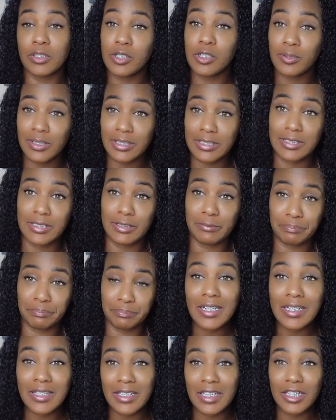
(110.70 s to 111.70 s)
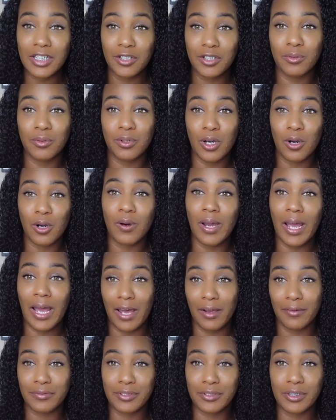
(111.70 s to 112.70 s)
So listen, anything you go
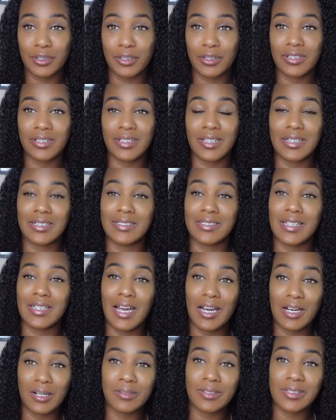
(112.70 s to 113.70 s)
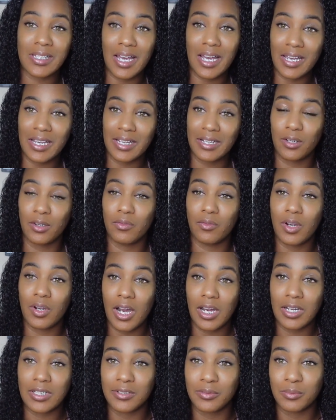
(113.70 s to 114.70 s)
after that is outside of
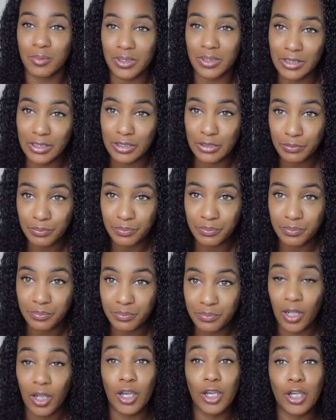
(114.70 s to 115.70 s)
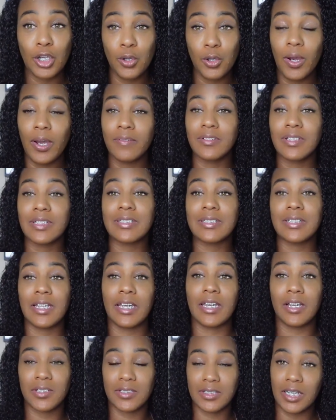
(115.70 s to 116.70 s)
God's will, you have to
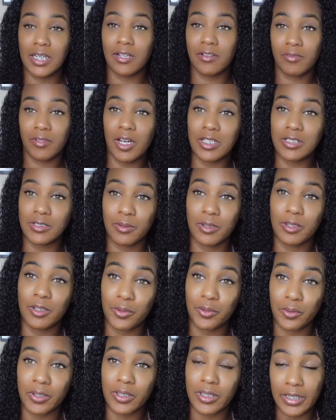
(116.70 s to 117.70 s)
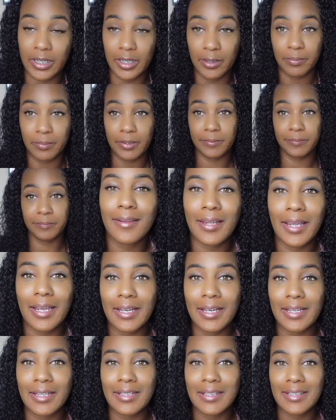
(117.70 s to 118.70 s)
stay outside of God's will in order to keep it.
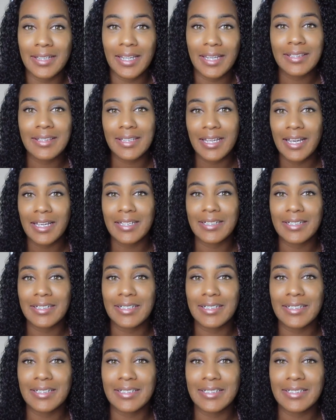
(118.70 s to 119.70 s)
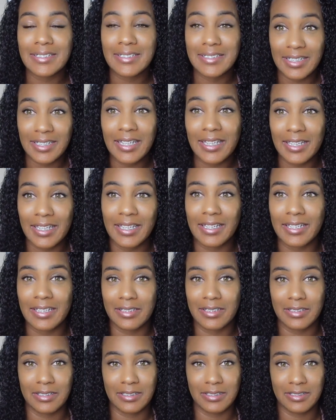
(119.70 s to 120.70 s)
Let that sink
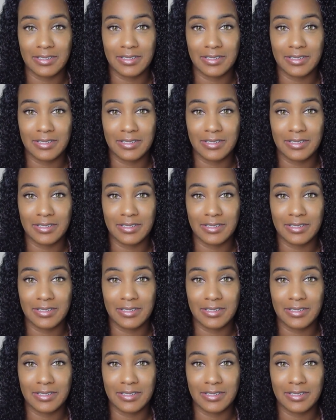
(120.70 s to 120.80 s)
in.